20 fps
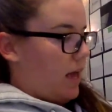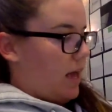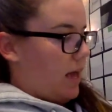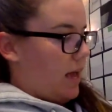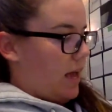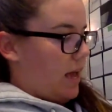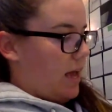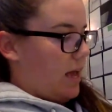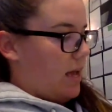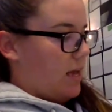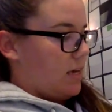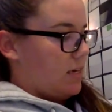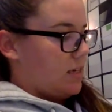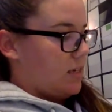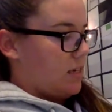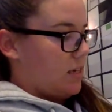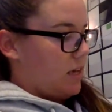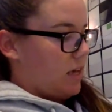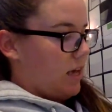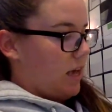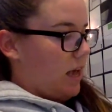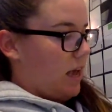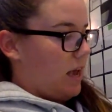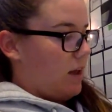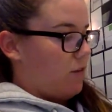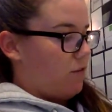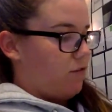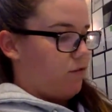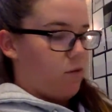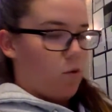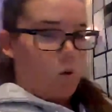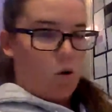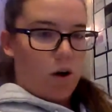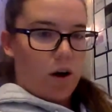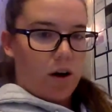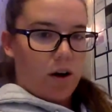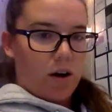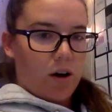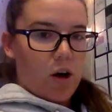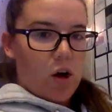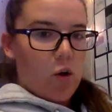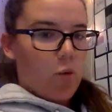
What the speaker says: 8, and 4,